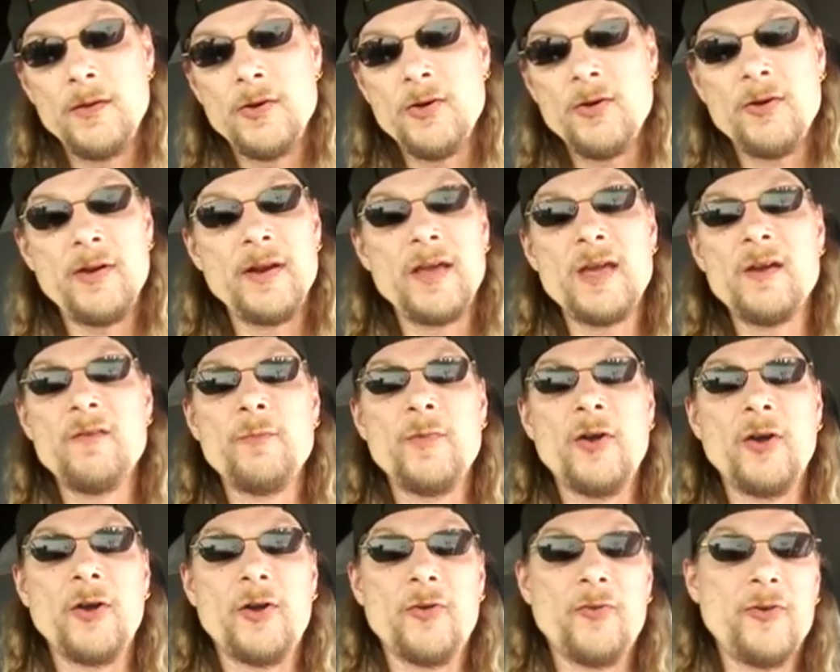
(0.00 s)
You're going to give
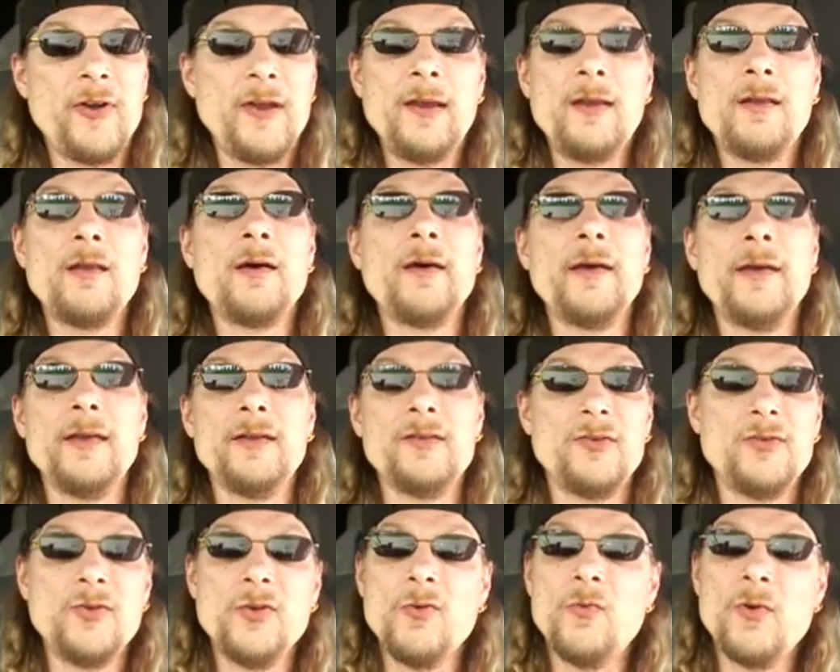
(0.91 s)
them a green light
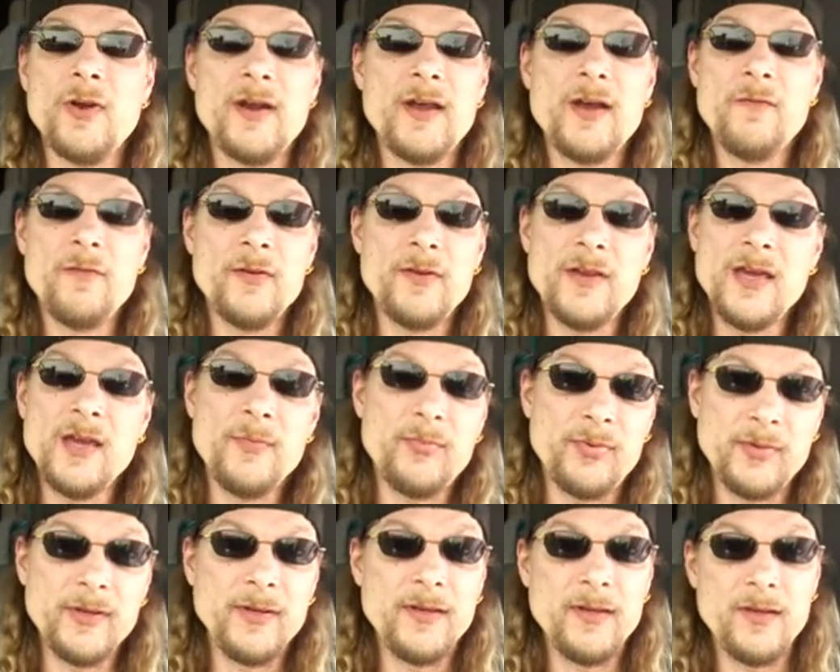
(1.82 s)
to do whatever they
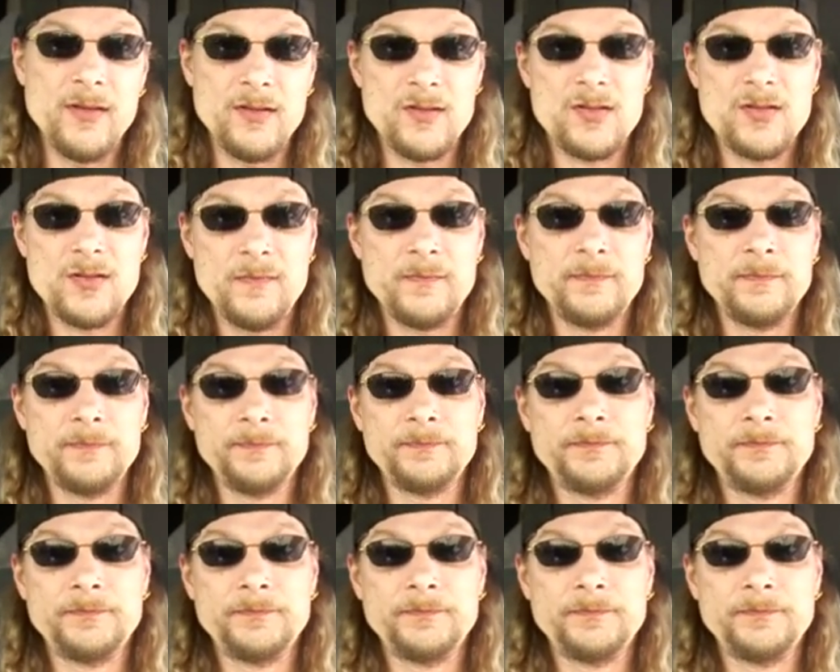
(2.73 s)
please.